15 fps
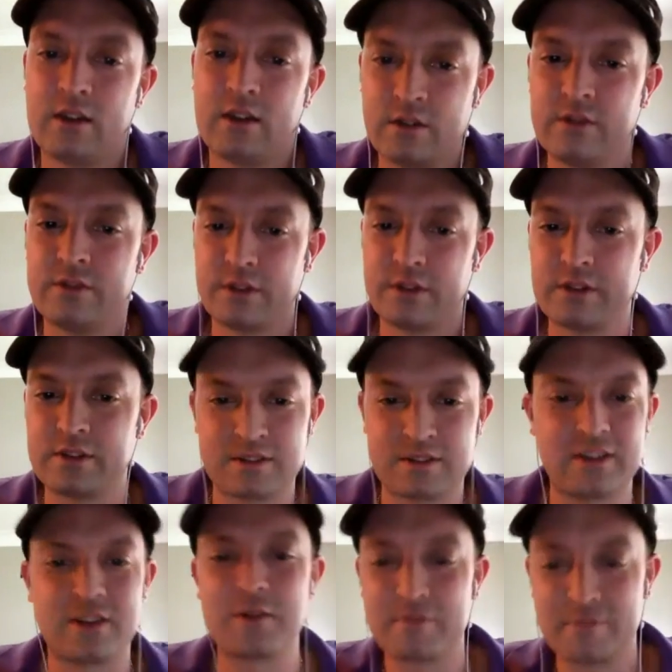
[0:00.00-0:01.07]
cool. So it's
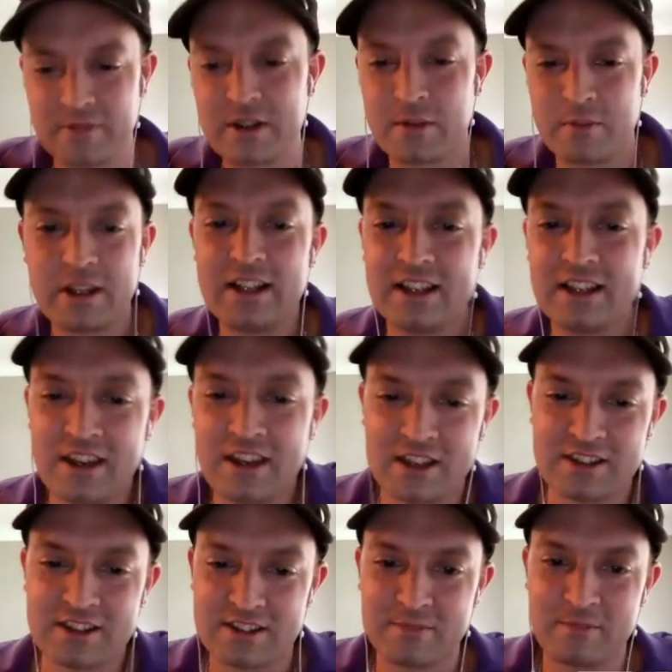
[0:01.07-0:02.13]
completely
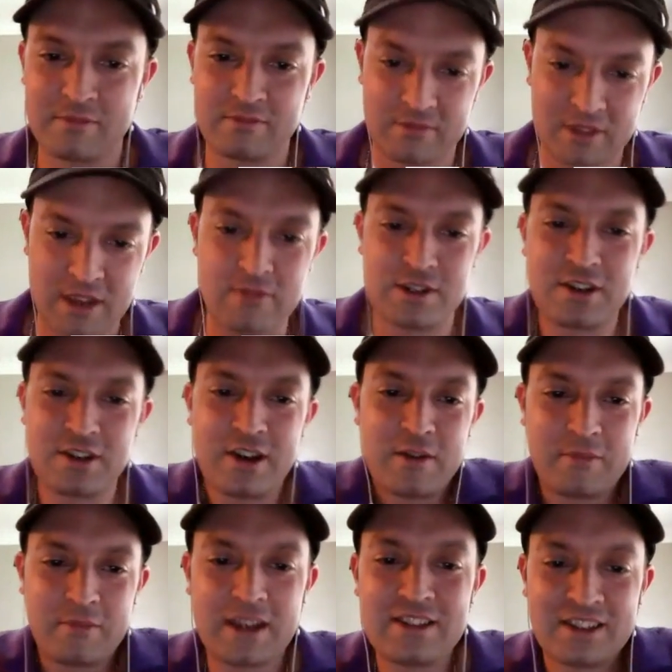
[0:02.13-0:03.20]
custom every time,
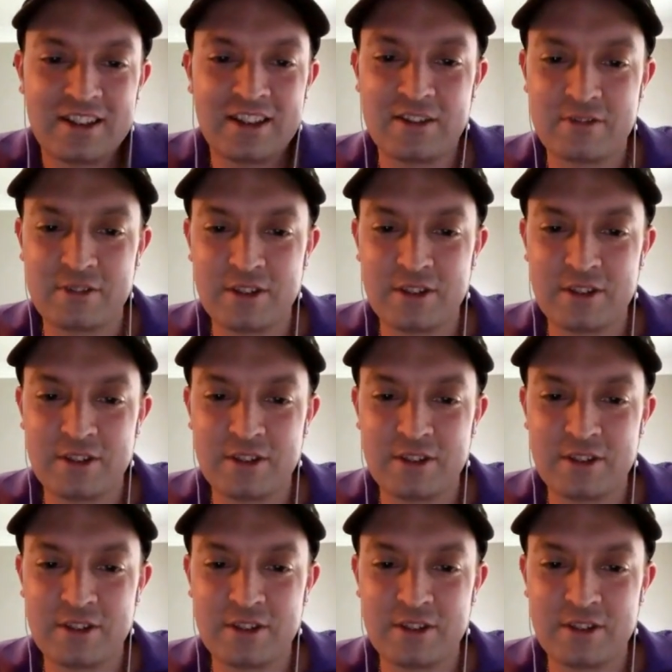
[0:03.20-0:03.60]
basically, for